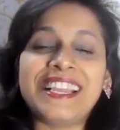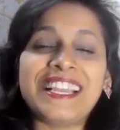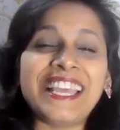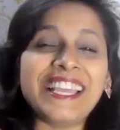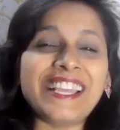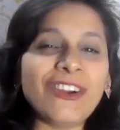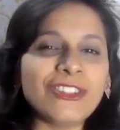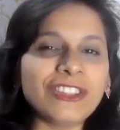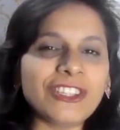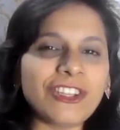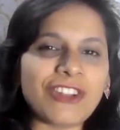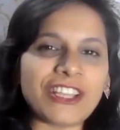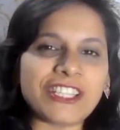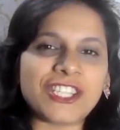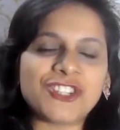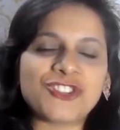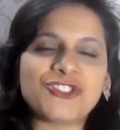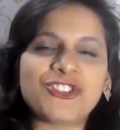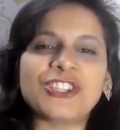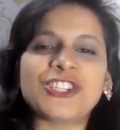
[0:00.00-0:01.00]
Click on the
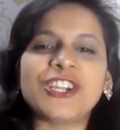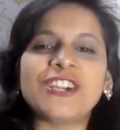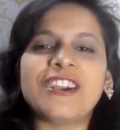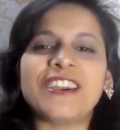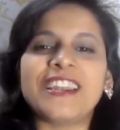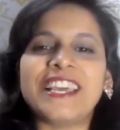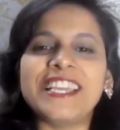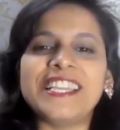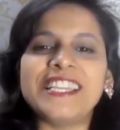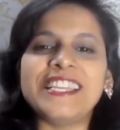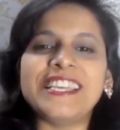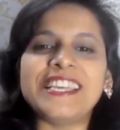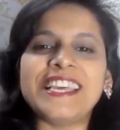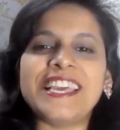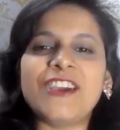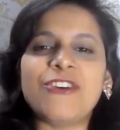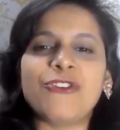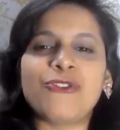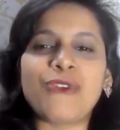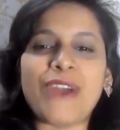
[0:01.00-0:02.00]
registration link
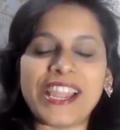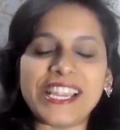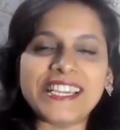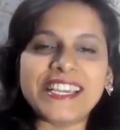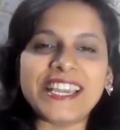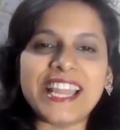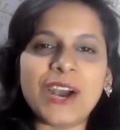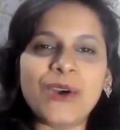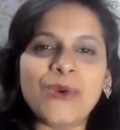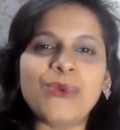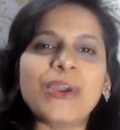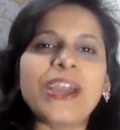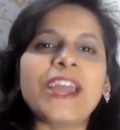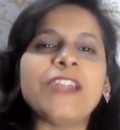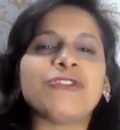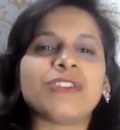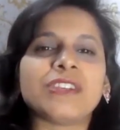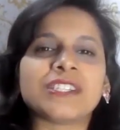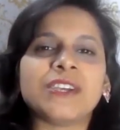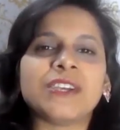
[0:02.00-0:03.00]
right now
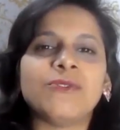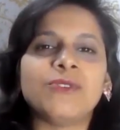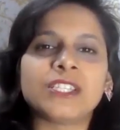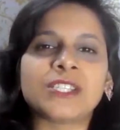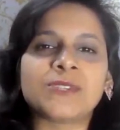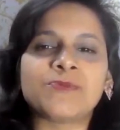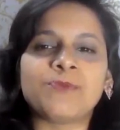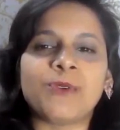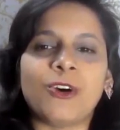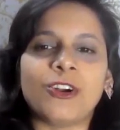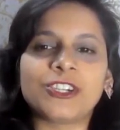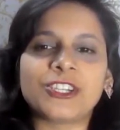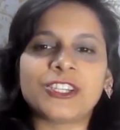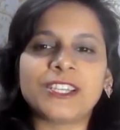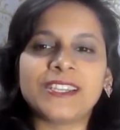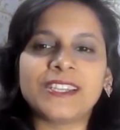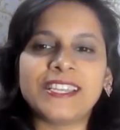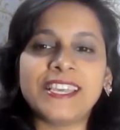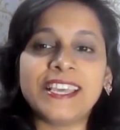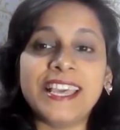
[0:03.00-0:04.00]
and reserve a
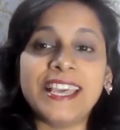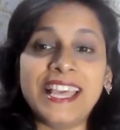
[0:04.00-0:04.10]
spot.